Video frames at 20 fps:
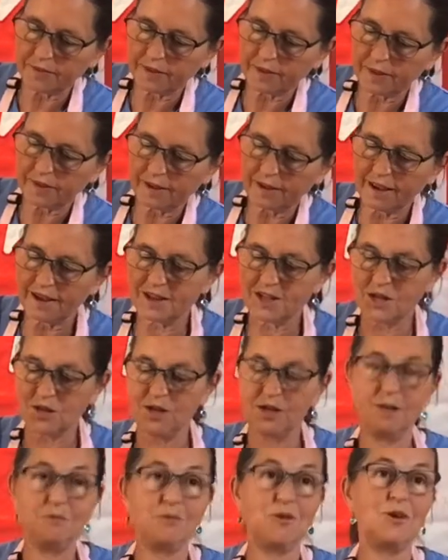And John,
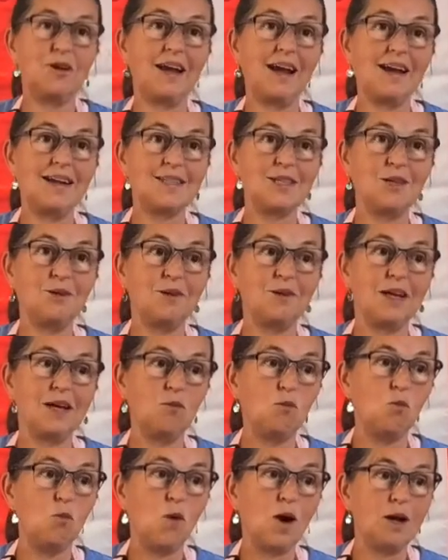I'm going to ask you to get
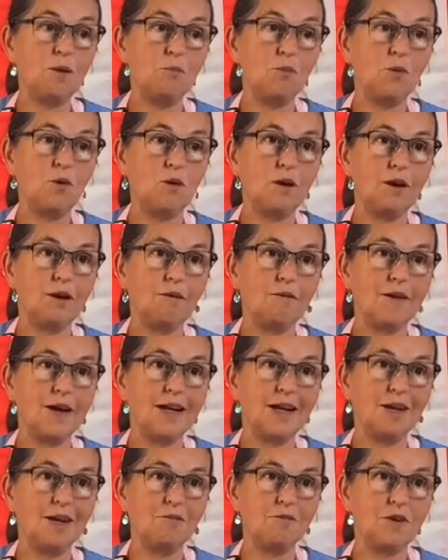one more
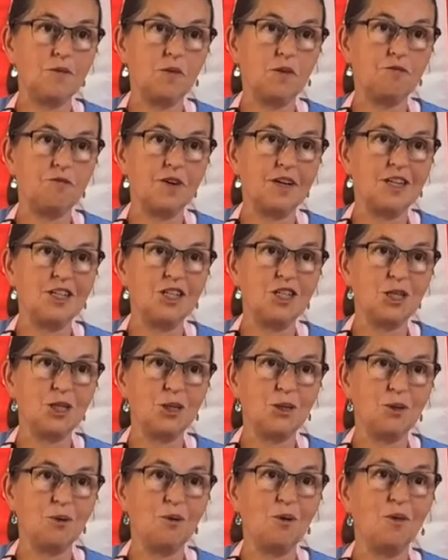ingredient from the fridge too.
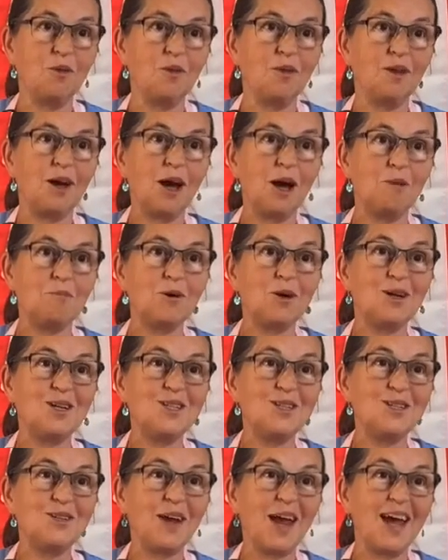Could you
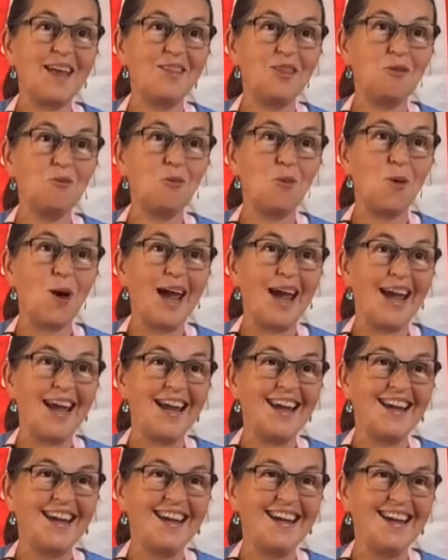get the whey?
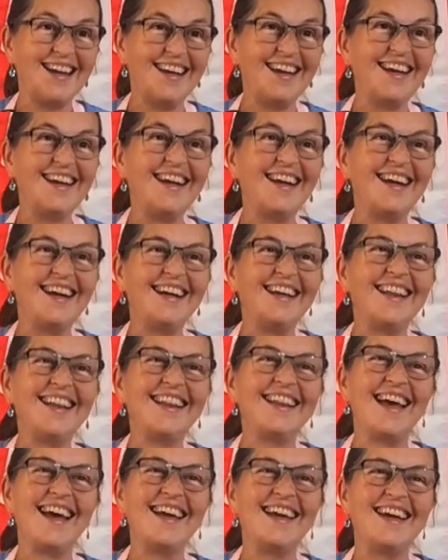
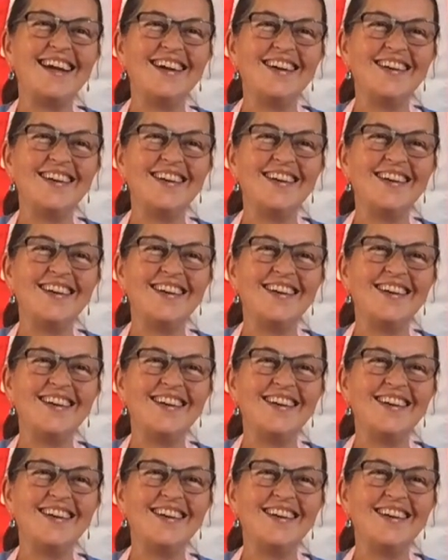Thank you.